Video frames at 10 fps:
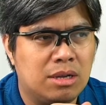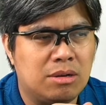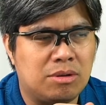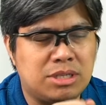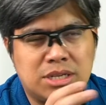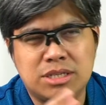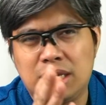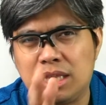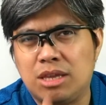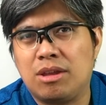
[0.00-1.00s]
What's
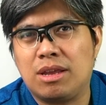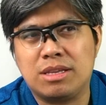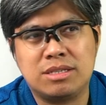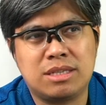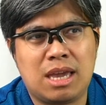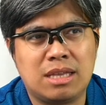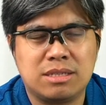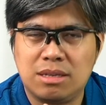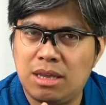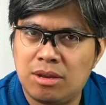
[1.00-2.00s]
interesting in the United
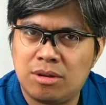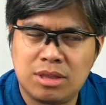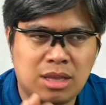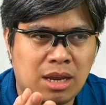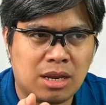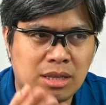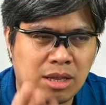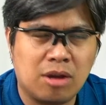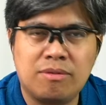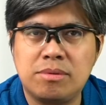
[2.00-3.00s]
States, you know, the
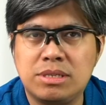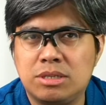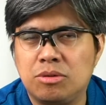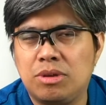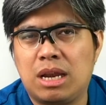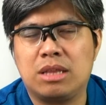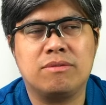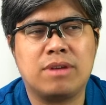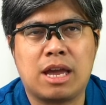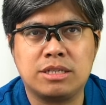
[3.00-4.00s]
government is doing a lot
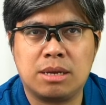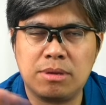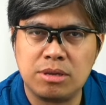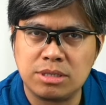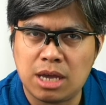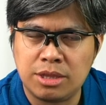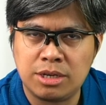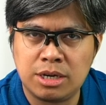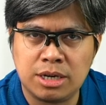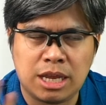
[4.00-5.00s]
of catch up because
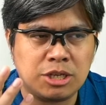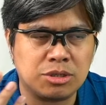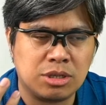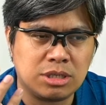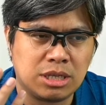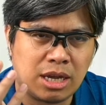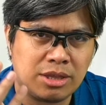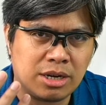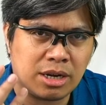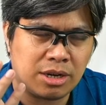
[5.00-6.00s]
other nations in
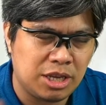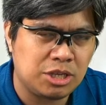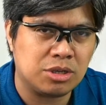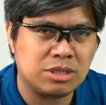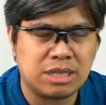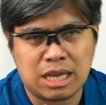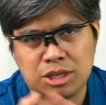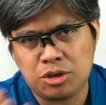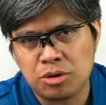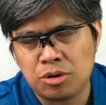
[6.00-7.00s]
other regions, like
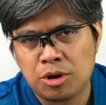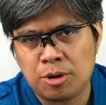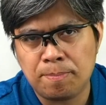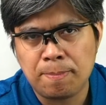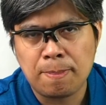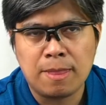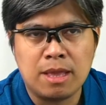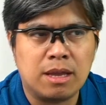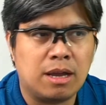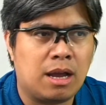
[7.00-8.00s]
in Europe,
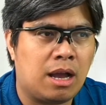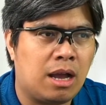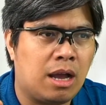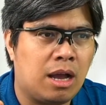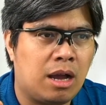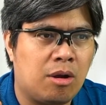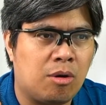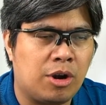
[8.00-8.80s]
or